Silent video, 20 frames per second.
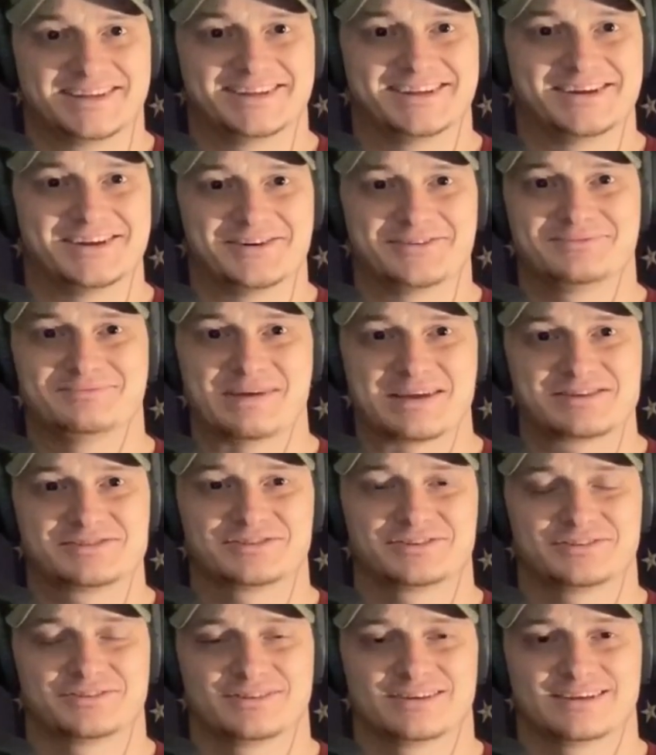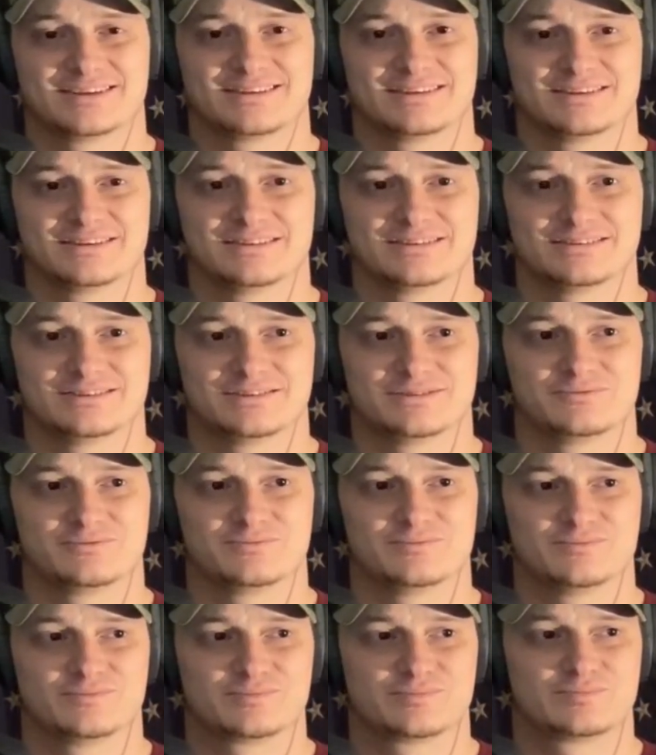you know, make sure that the, the
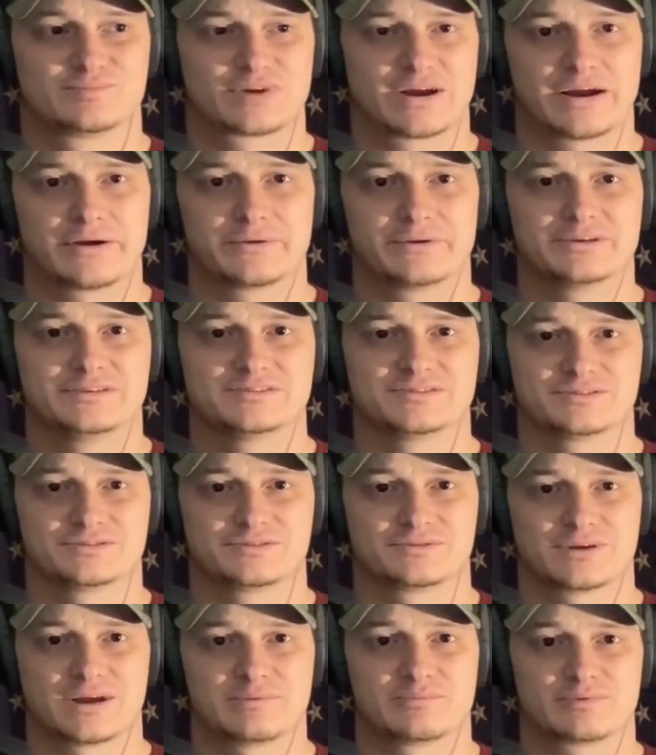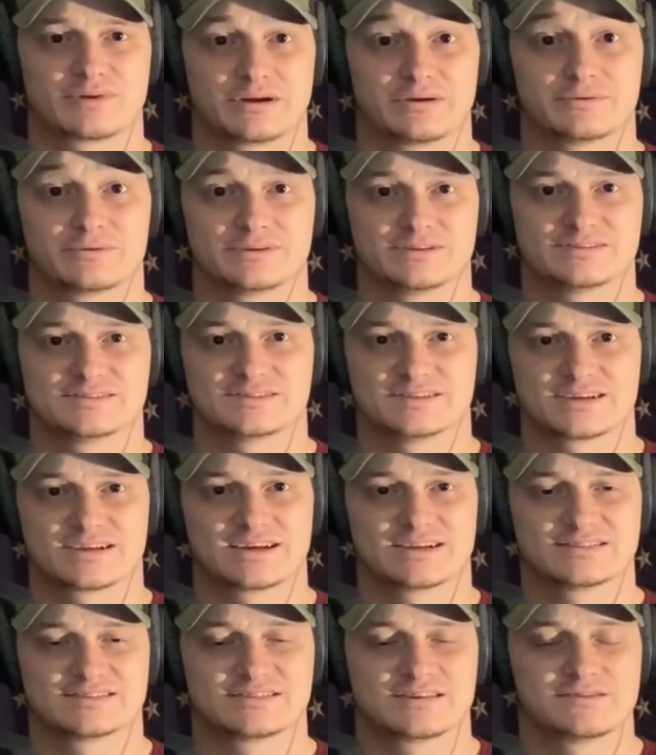priorities are the right priorities and that
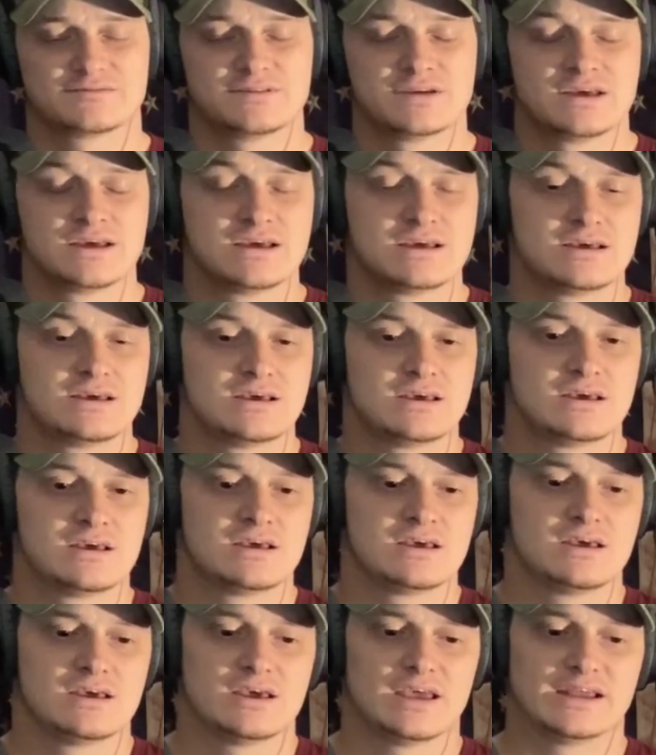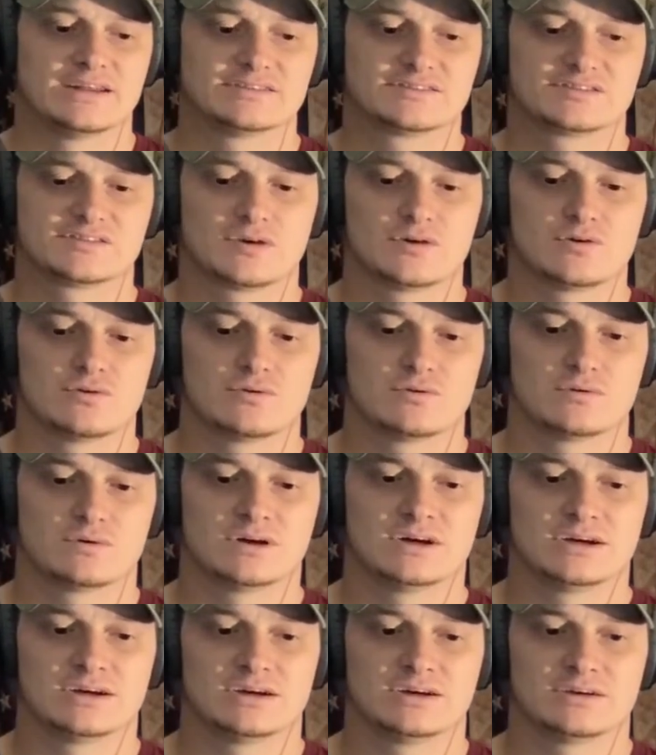kind of stuff. And so
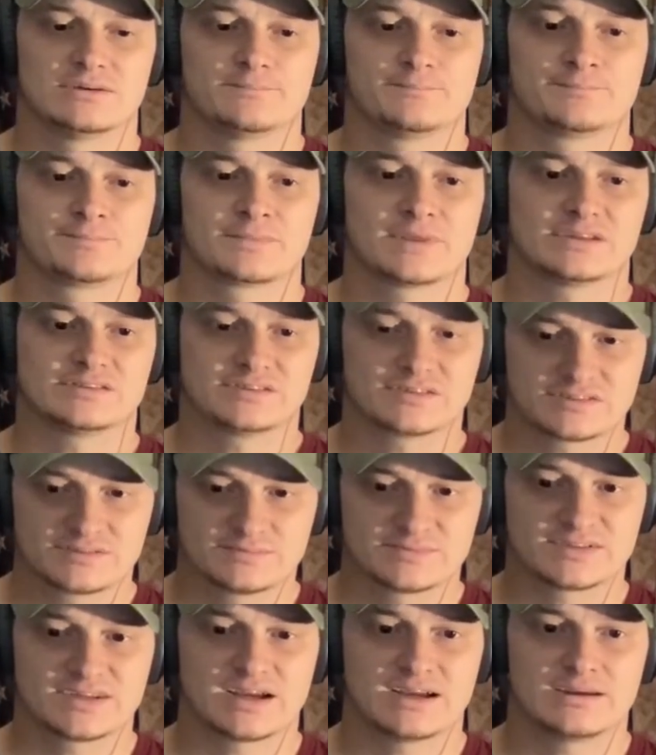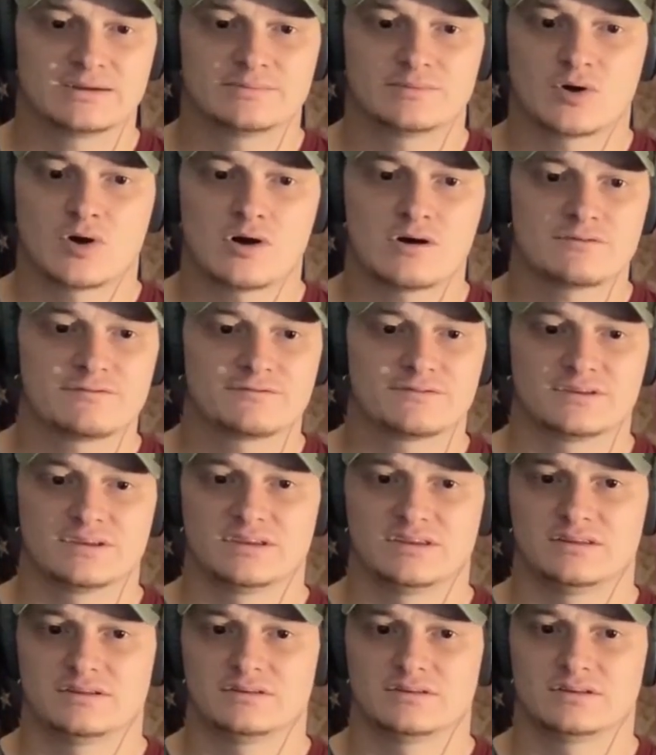um, I took some time off
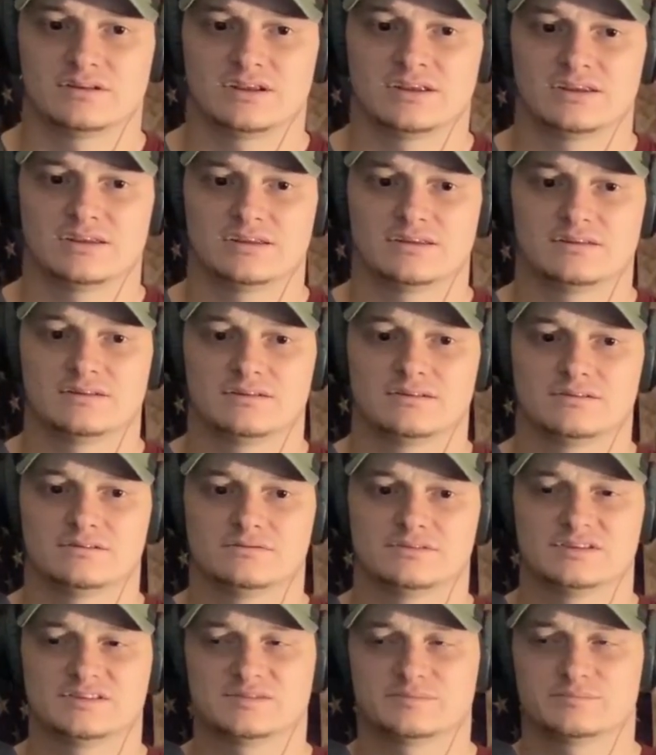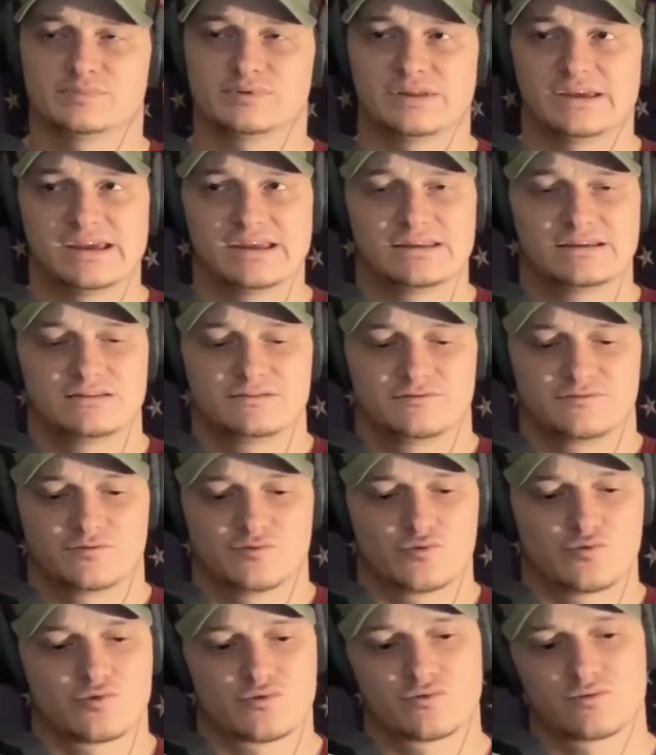and, and did some planning
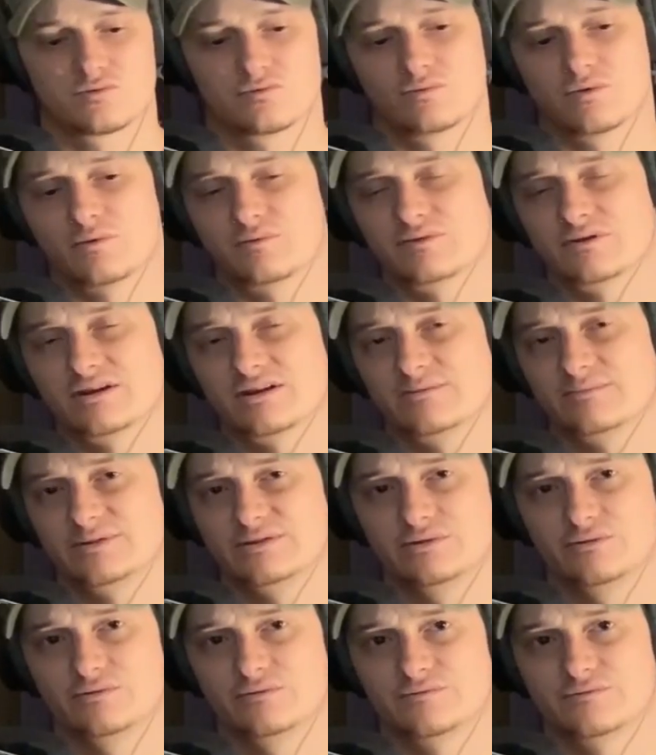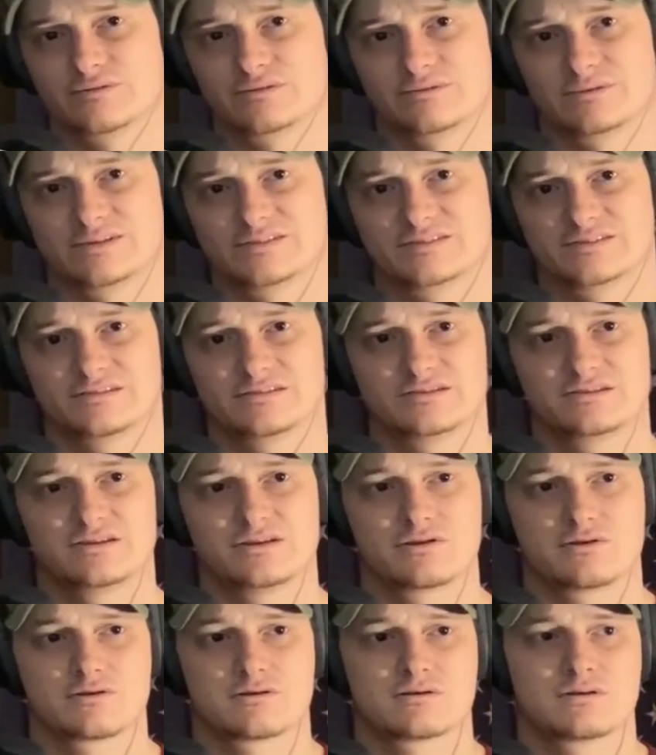for what we're going to be doing for the rest of the
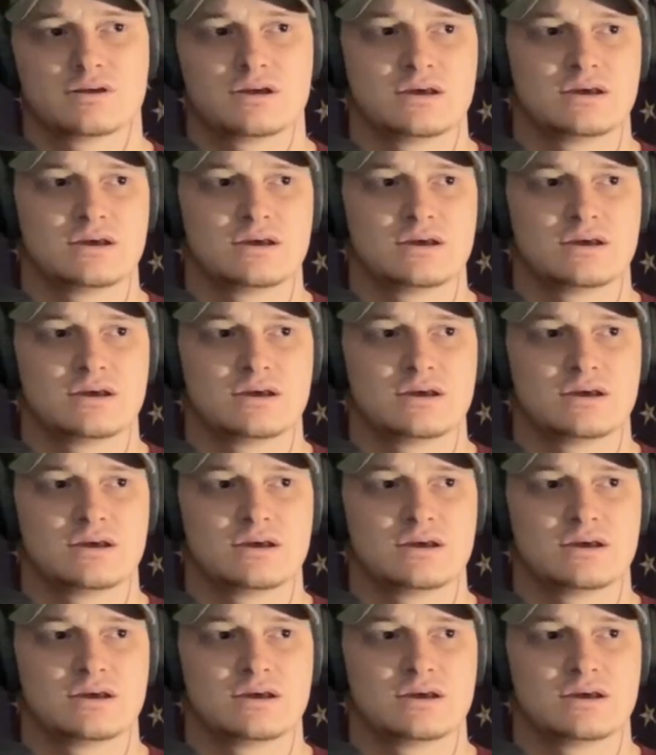year.